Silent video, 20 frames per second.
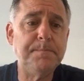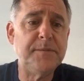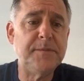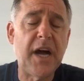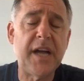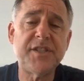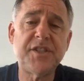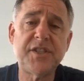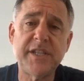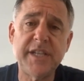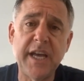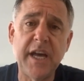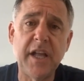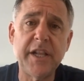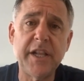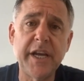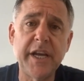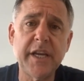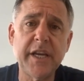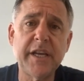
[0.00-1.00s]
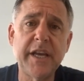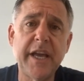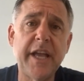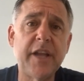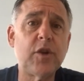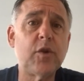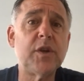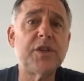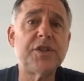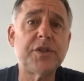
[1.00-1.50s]
Hudson Elenick
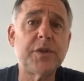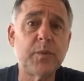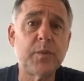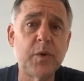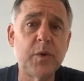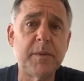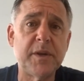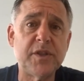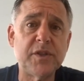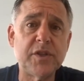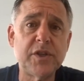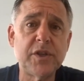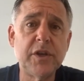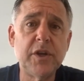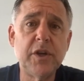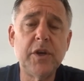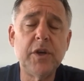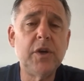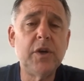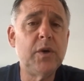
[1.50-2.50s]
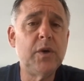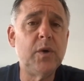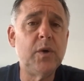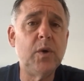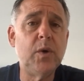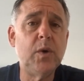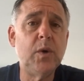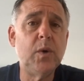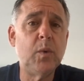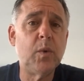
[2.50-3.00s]
and Christian Rubens,
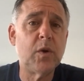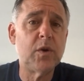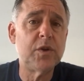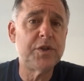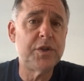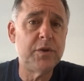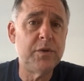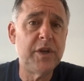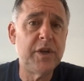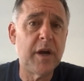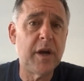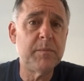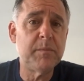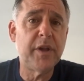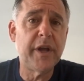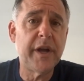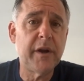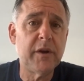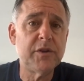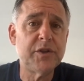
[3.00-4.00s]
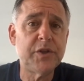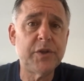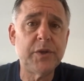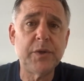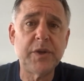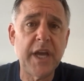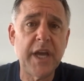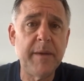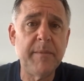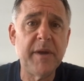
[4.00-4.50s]
who were 2 young players who
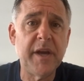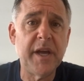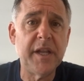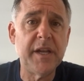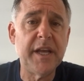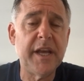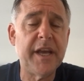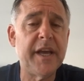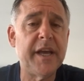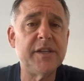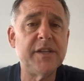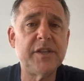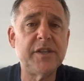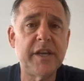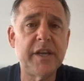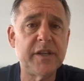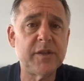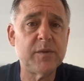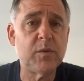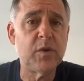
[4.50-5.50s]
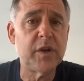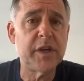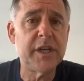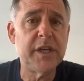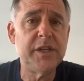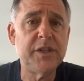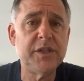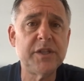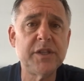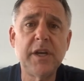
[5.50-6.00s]
came in as
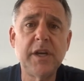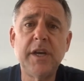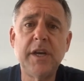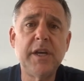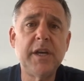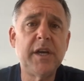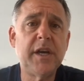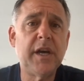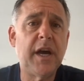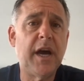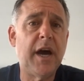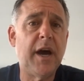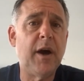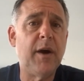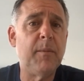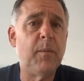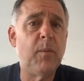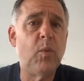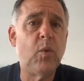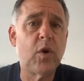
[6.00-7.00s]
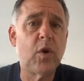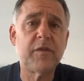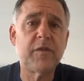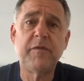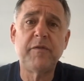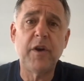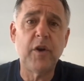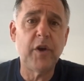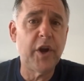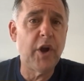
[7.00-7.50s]
rookies, worked
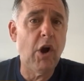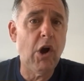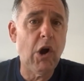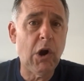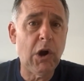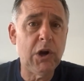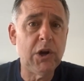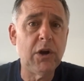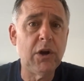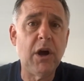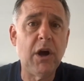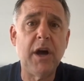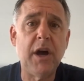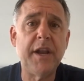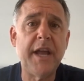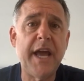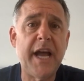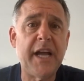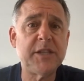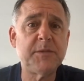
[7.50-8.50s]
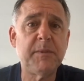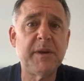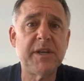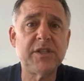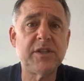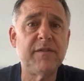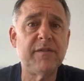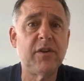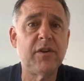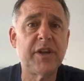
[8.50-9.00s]
very hard on
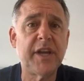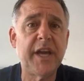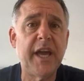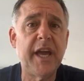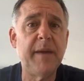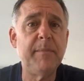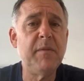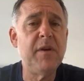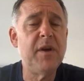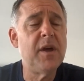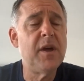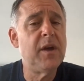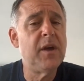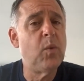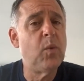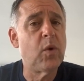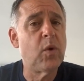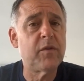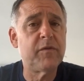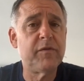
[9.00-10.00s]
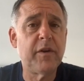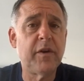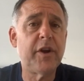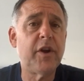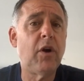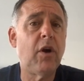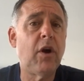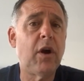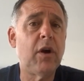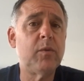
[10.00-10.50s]
aspects of their game, worked very
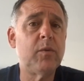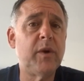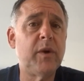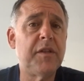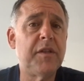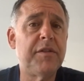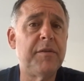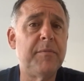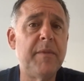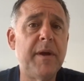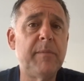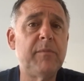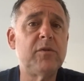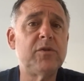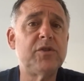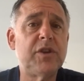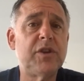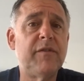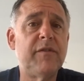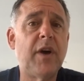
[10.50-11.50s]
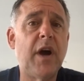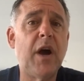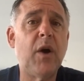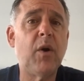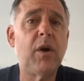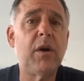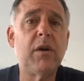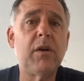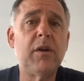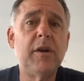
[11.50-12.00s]
hard with members of
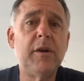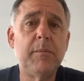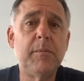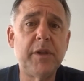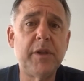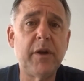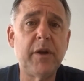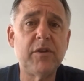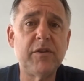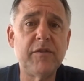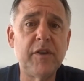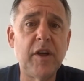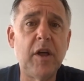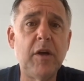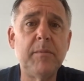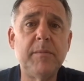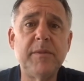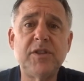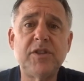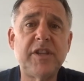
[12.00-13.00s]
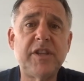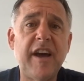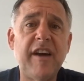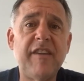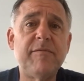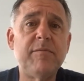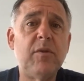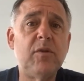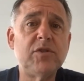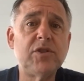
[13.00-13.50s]
our player development staff,
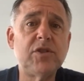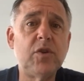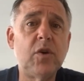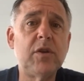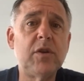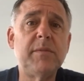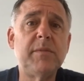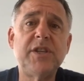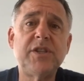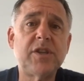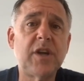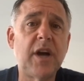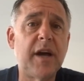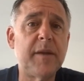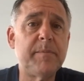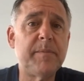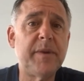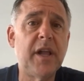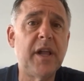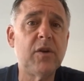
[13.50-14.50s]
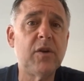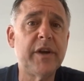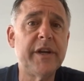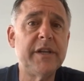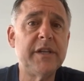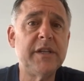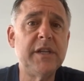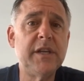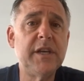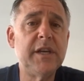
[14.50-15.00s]
most notably Scott
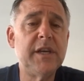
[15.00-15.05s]
Pellerin